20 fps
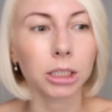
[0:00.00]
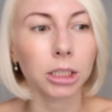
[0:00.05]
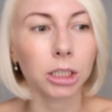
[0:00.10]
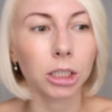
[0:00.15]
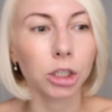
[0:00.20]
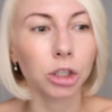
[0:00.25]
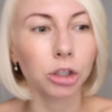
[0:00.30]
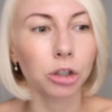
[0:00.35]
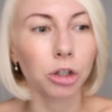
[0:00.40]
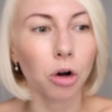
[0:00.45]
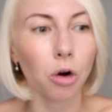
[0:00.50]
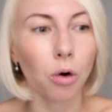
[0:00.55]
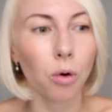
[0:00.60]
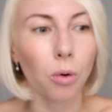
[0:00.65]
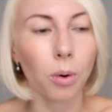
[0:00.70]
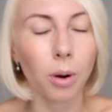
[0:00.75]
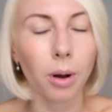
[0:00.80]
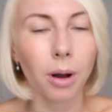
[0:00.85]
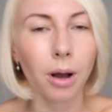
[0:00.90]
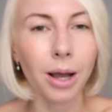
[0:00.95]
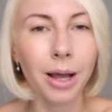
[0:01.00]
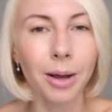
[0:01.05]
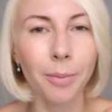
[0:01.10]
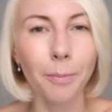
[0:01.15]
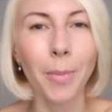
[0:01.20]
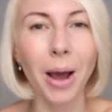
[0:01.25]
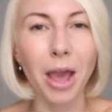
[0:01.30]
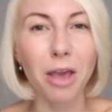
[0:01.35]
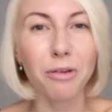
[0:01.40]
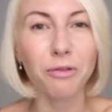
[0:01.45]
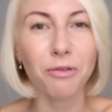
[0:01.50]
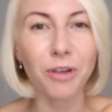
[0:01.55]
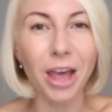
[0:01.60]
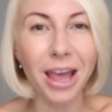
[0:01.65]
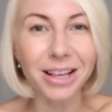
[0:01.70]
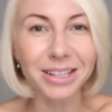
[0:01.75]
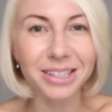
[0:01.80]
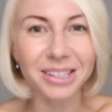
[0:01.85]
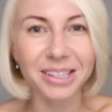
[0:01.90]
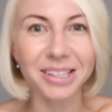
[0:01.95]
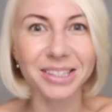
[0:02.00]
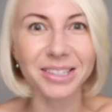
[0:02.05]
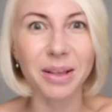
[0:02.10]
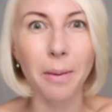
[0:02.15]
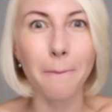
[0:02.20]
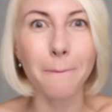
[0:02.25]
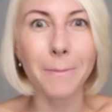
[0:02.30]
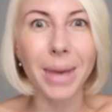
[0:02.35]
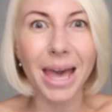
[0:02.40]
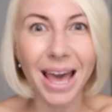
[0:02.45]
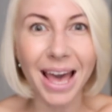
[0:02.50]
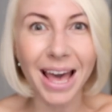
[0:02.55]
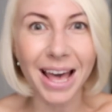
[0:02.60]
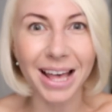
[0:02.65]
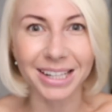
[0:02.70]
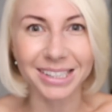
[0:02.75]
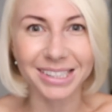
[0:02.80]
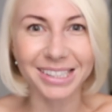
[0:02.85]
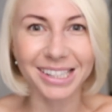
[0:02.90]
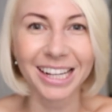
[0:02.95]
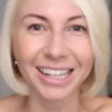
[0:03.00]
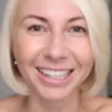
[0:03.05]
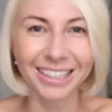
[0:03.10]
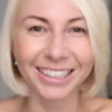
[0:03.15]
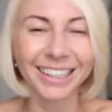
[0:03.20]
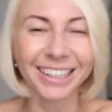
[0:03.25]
you know, my face is a mess.